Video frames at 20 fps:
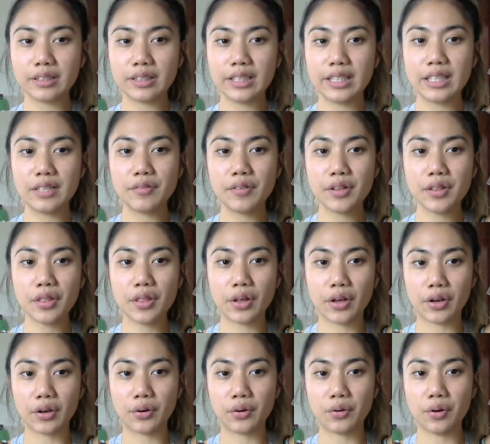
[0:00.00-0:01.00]
Even
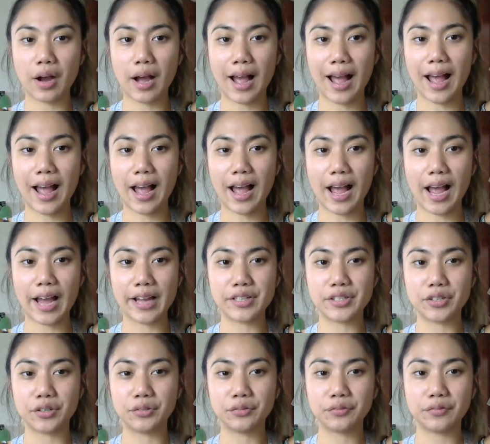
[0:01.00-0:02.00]
though I
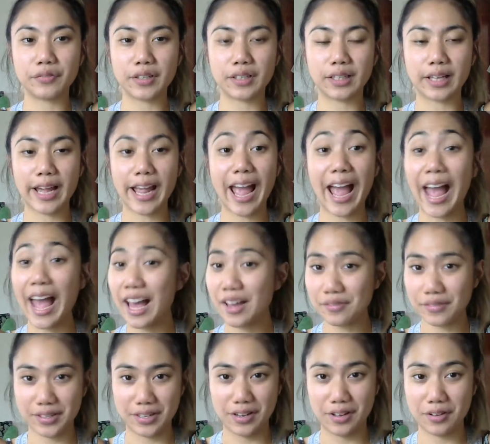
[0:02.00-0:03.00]
don't feel I have
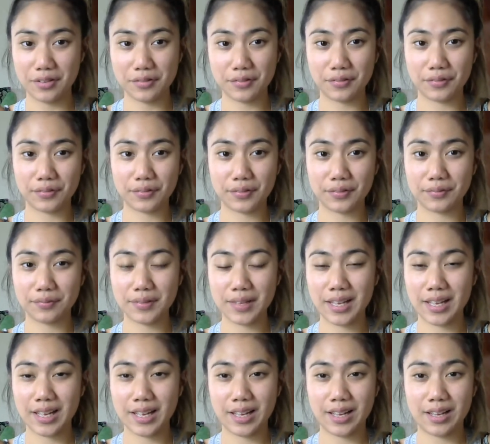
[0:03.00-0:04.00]
enough,
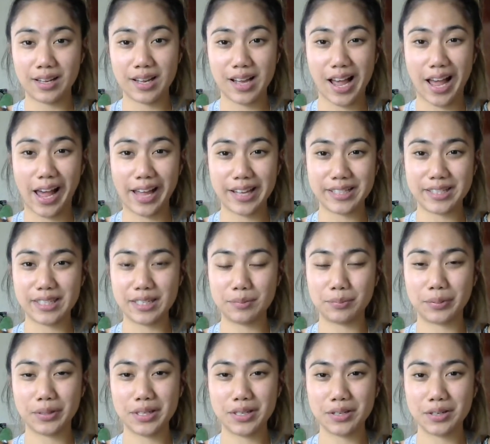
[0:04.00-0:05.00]
I
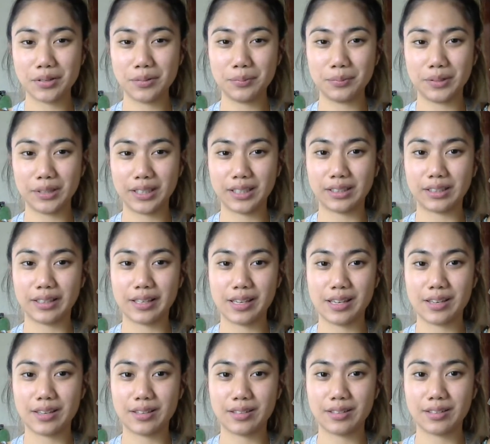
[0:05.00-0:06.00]
deeply and
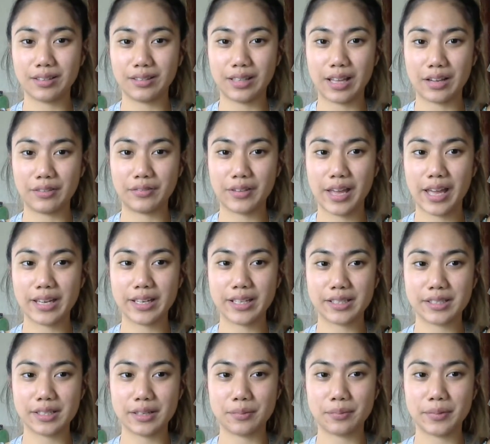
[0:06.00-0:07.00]
completely love and
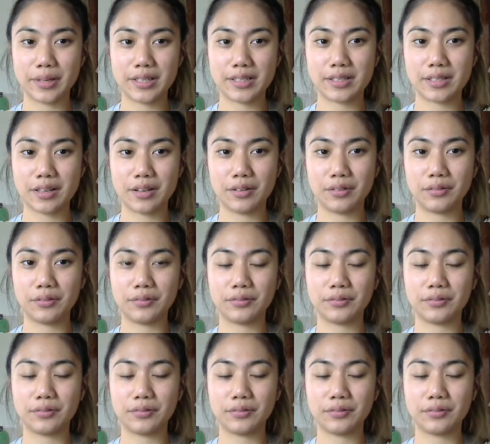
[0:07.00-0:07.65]
accept myself.